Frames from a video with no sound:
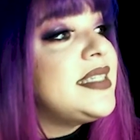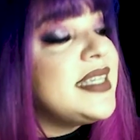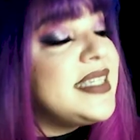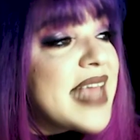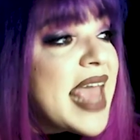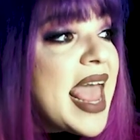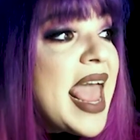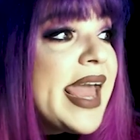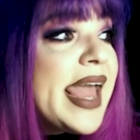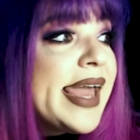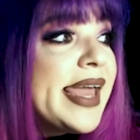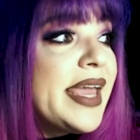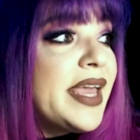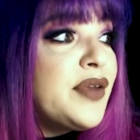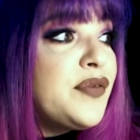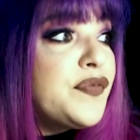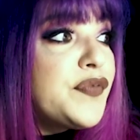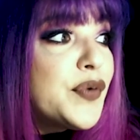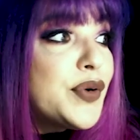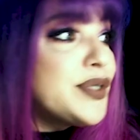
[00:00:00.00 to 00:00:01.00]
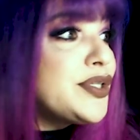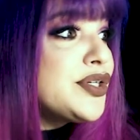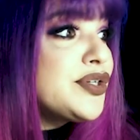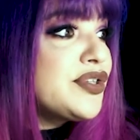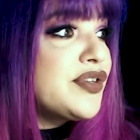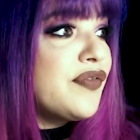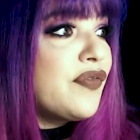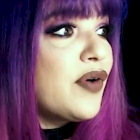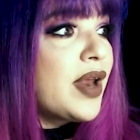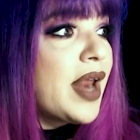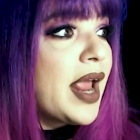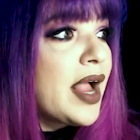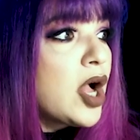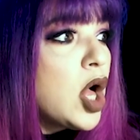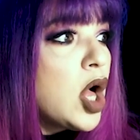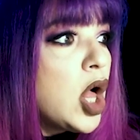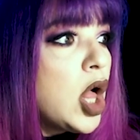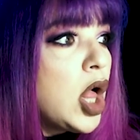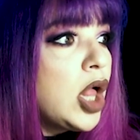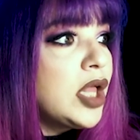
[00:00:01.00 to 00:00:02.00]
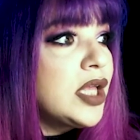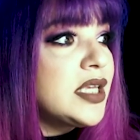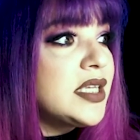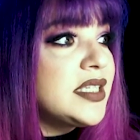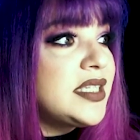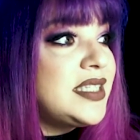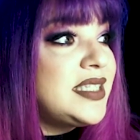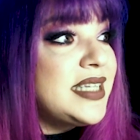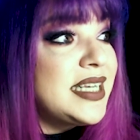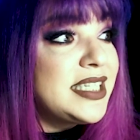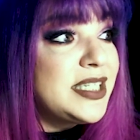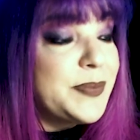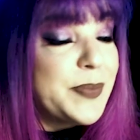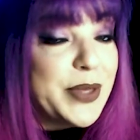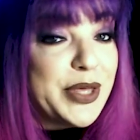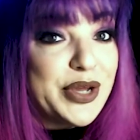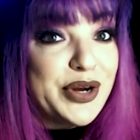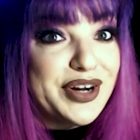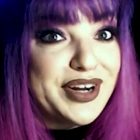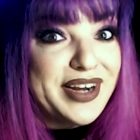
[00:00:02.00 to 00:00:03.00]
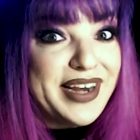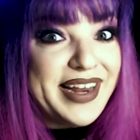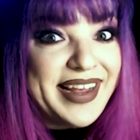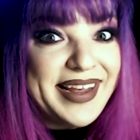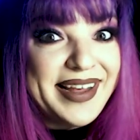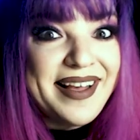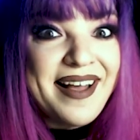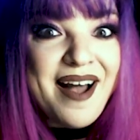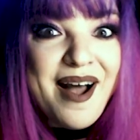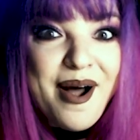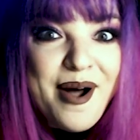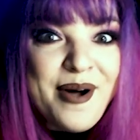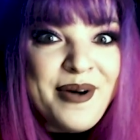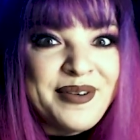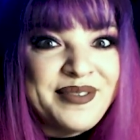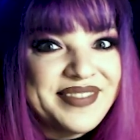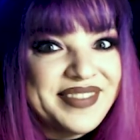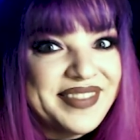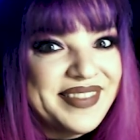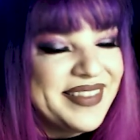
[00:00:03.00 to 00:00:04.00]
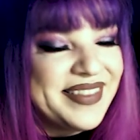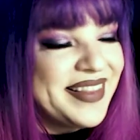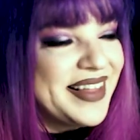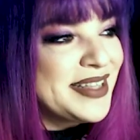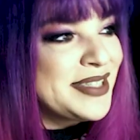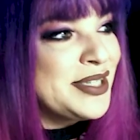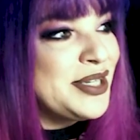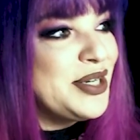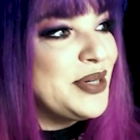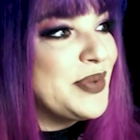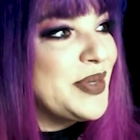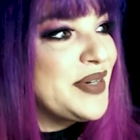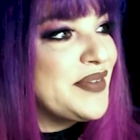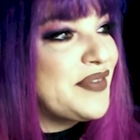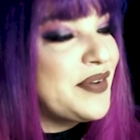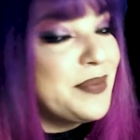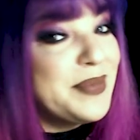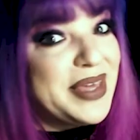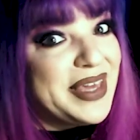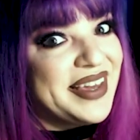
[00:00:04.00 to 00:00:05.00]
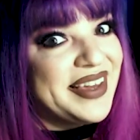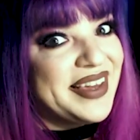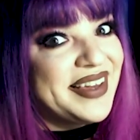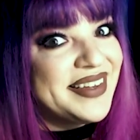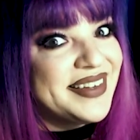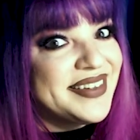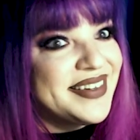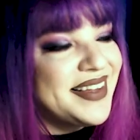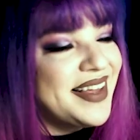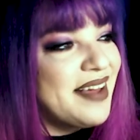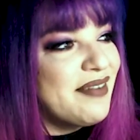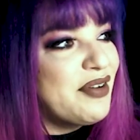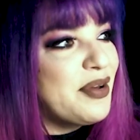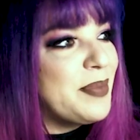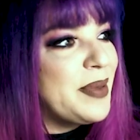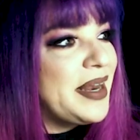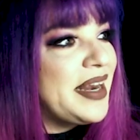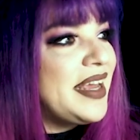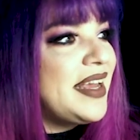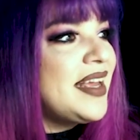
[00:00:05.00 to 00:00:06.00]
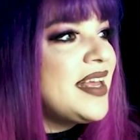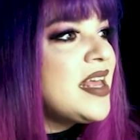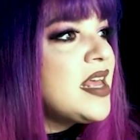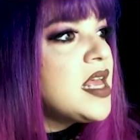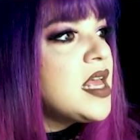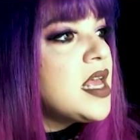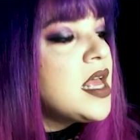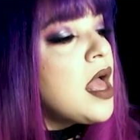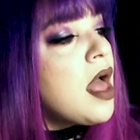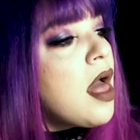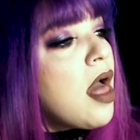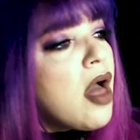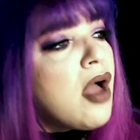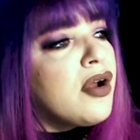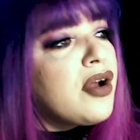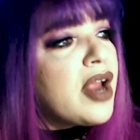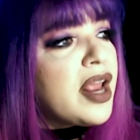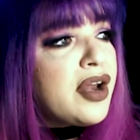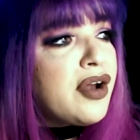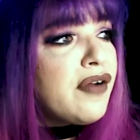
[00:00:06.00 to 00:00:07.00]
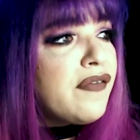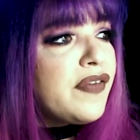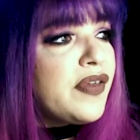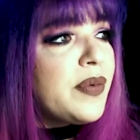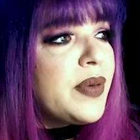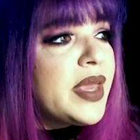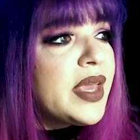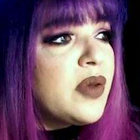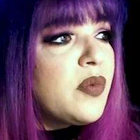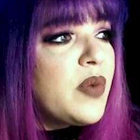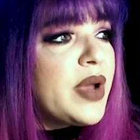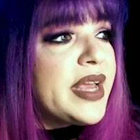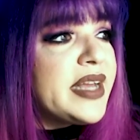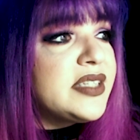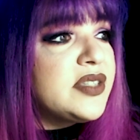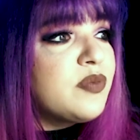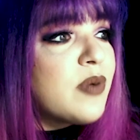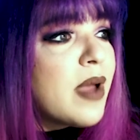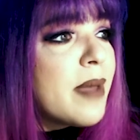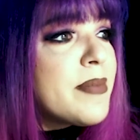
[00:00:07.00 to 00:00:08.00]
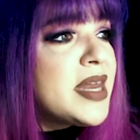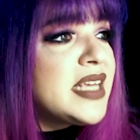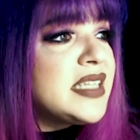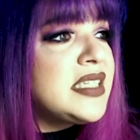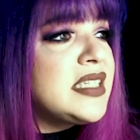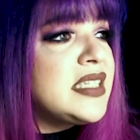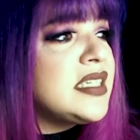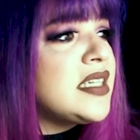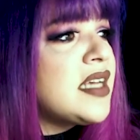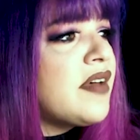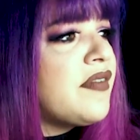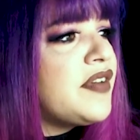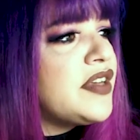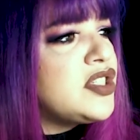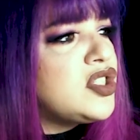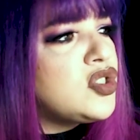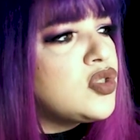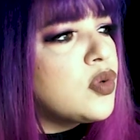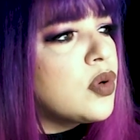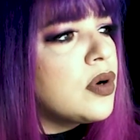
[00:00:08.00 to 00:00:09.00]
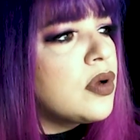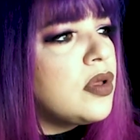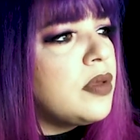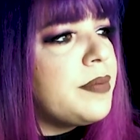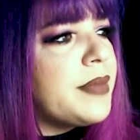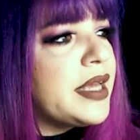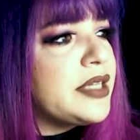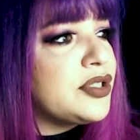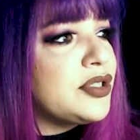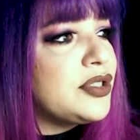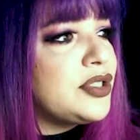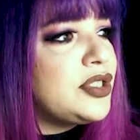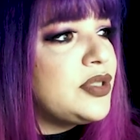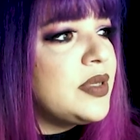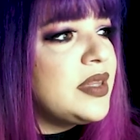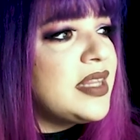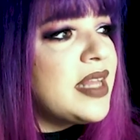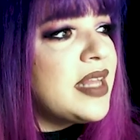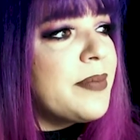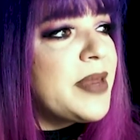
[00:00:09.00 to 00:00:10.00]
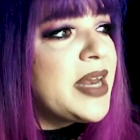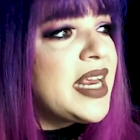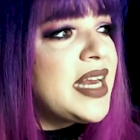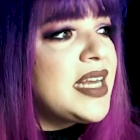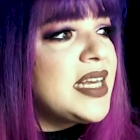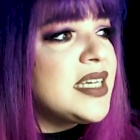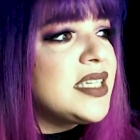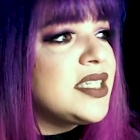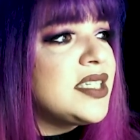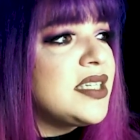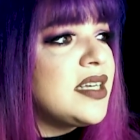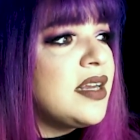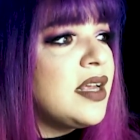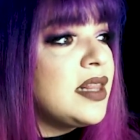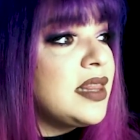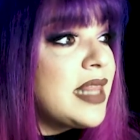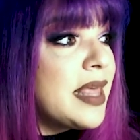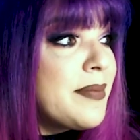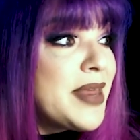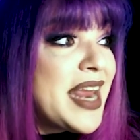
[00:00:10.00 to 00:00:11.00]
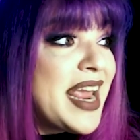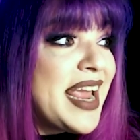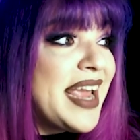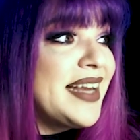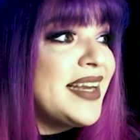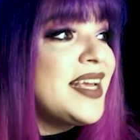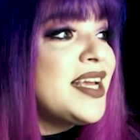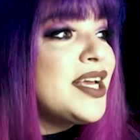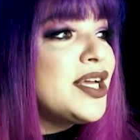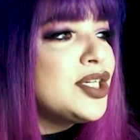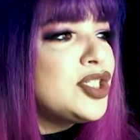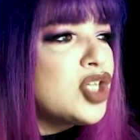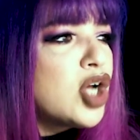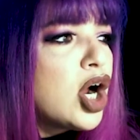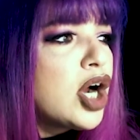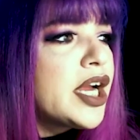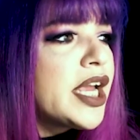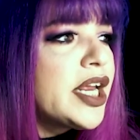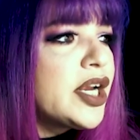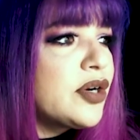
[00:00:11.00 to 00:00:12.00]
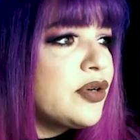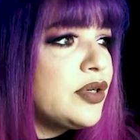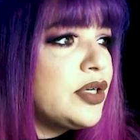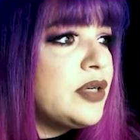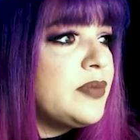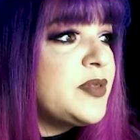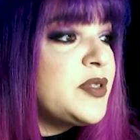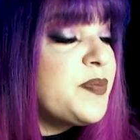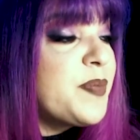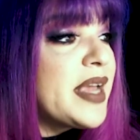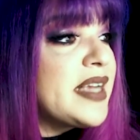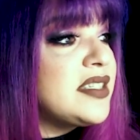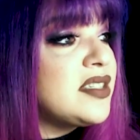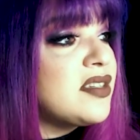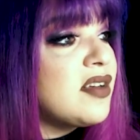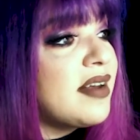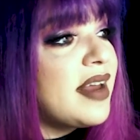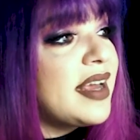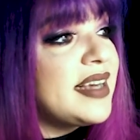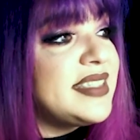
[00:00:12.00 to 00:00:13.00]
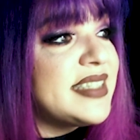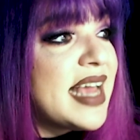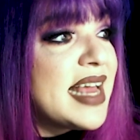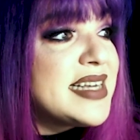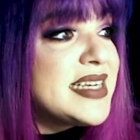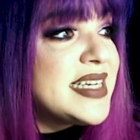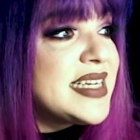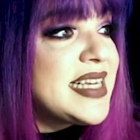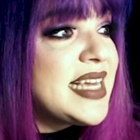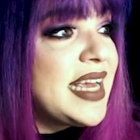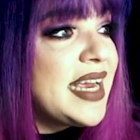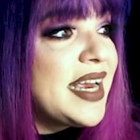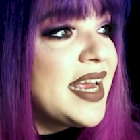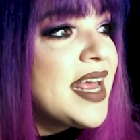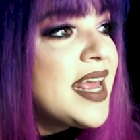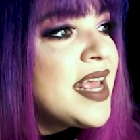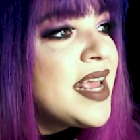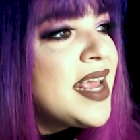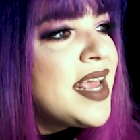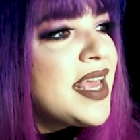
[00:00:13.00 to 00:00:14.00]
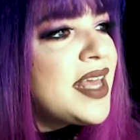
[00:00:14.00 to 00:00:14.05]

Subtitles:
Today, enforcers of what I call cis purity, oh, that's a new one for me, everybody, are interviewing in ways reminiscent of historical measures to eliminate target groups based on identity.